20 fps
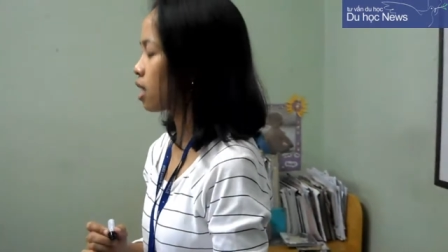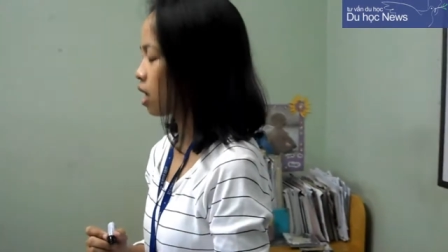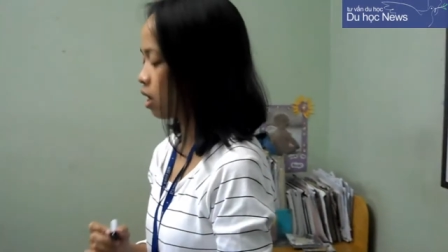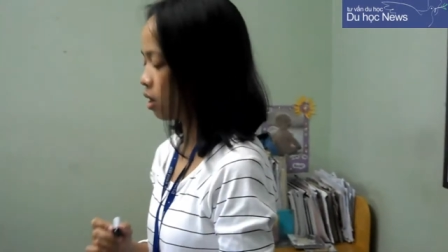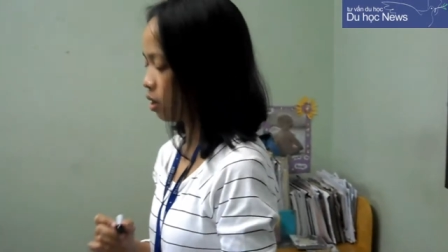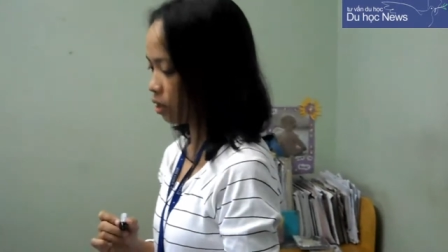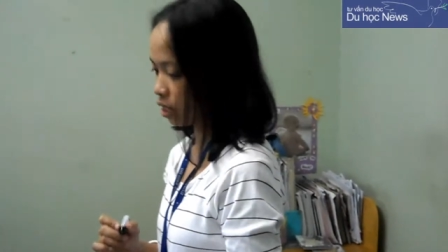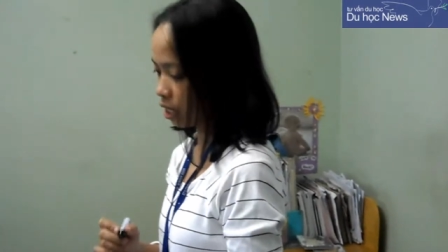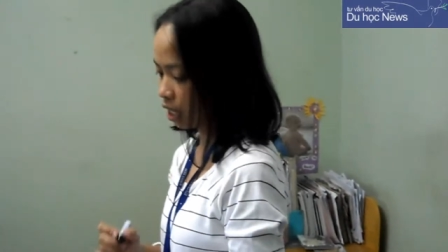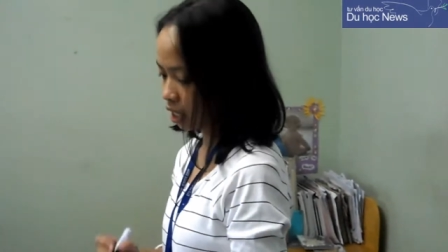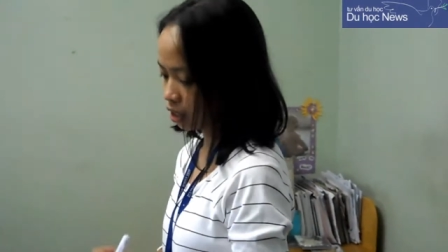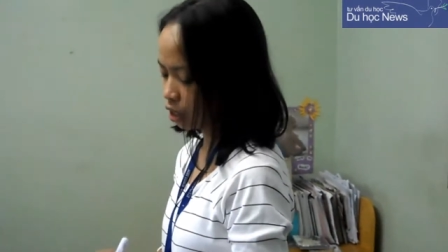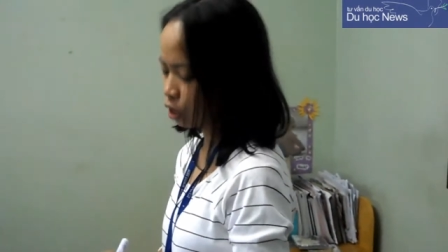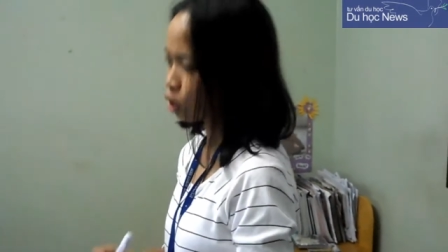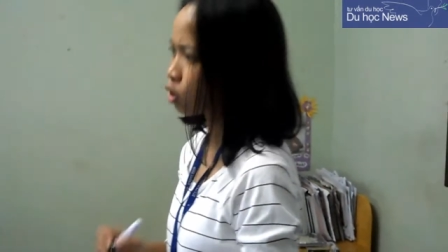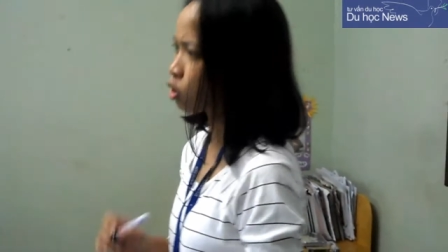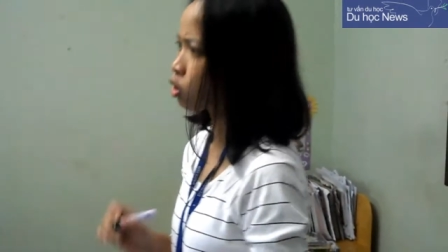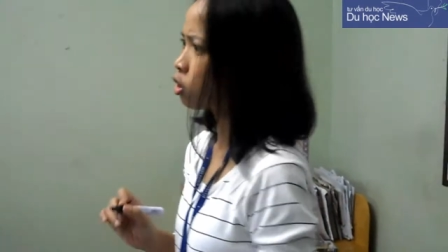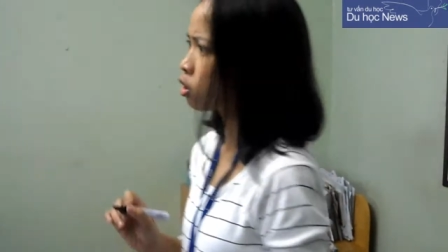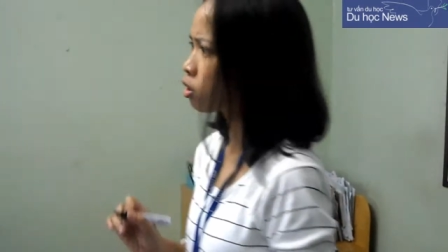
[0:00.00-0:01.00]
Okay,
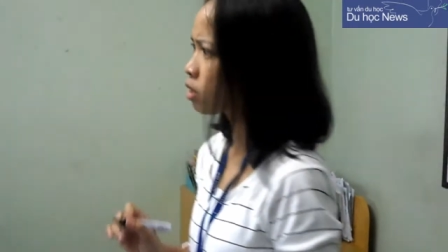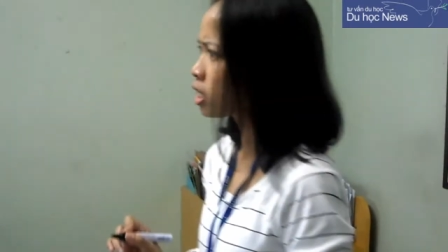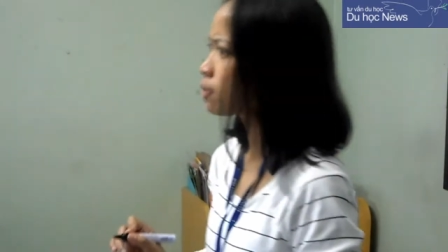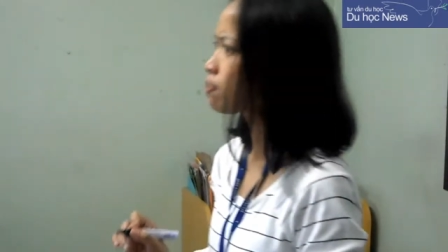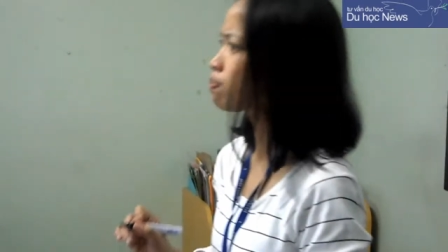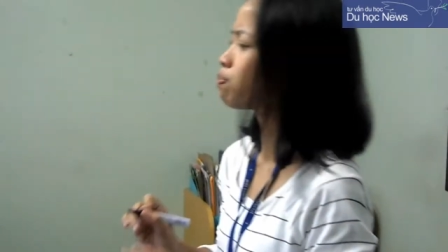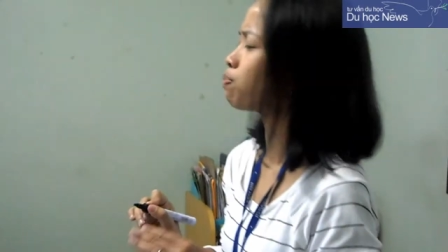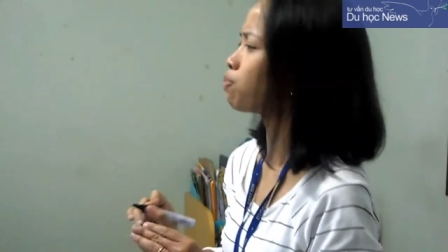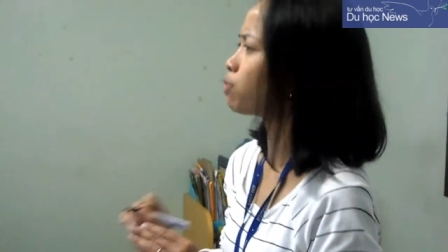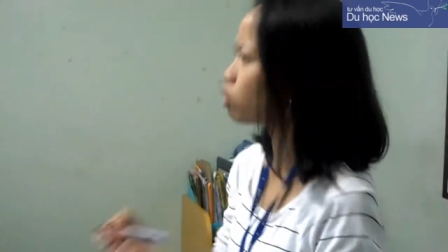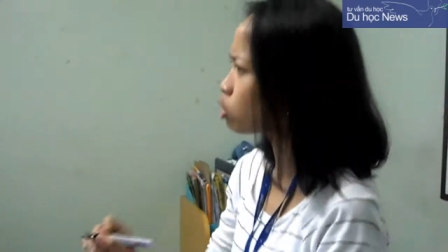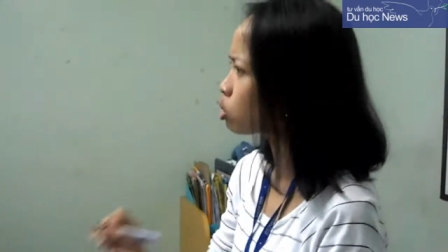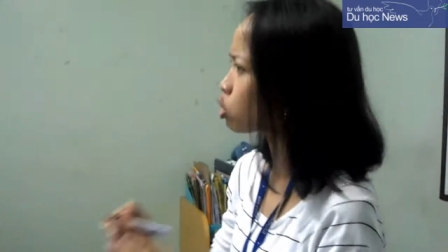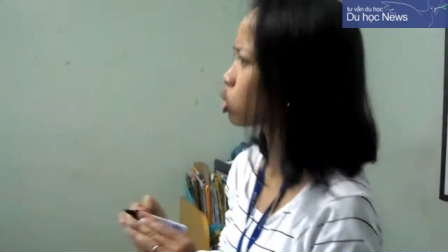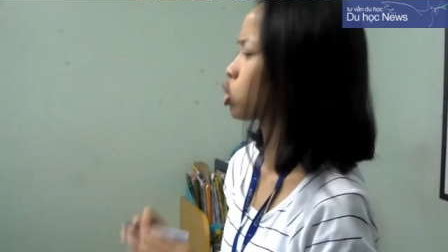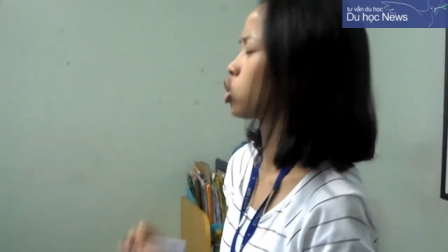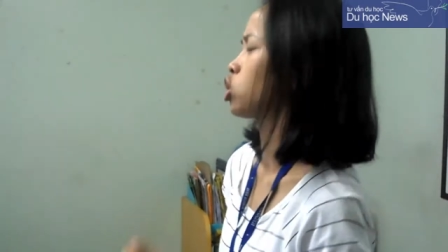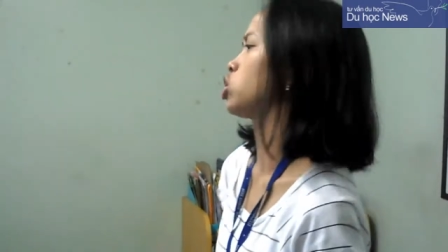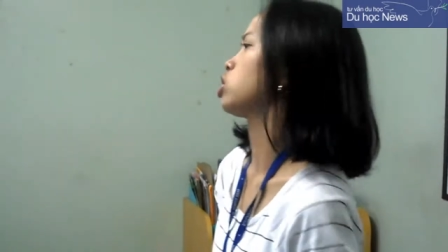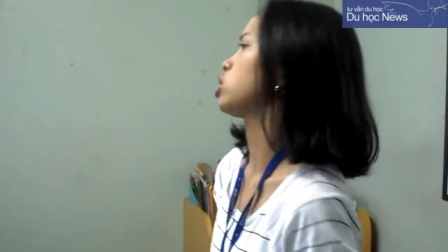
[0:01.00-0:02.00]
they're current
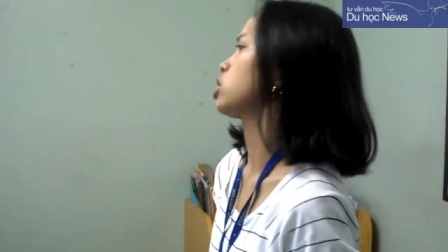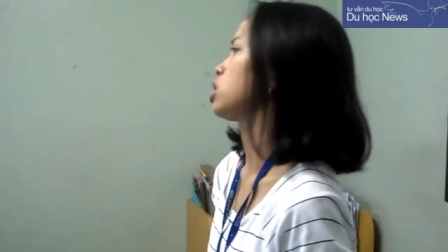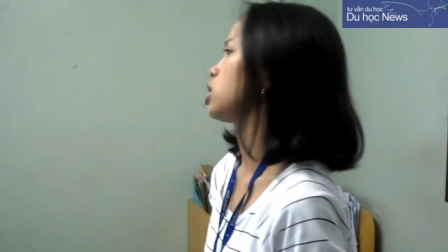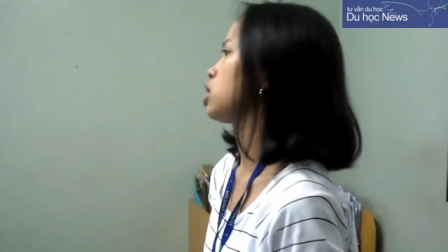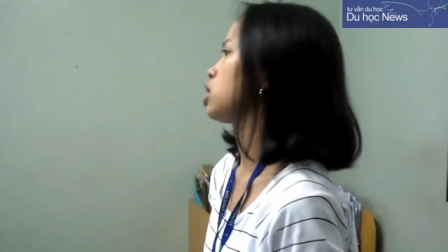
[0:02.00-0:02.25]
push.